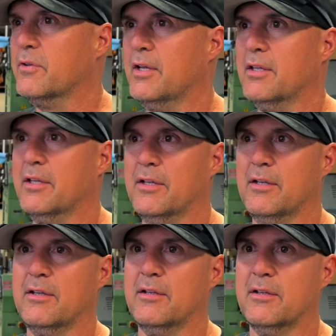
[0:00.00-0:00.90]
lately,
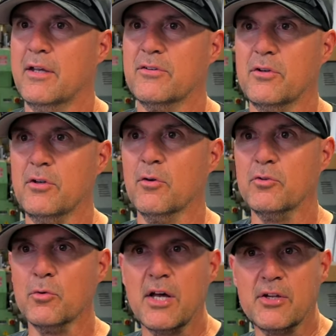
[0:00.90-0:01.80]
and so you don't
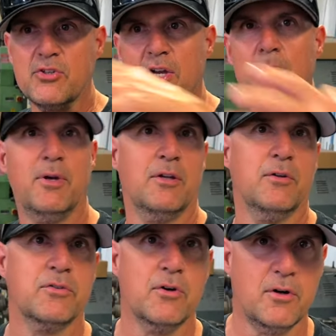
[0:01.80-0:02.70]
do a lot of shaping in
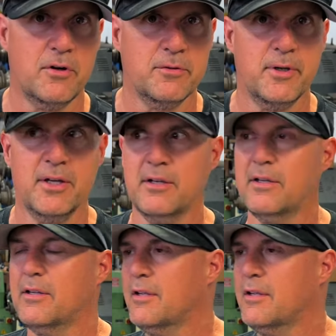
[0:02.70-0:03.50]
those cars, man.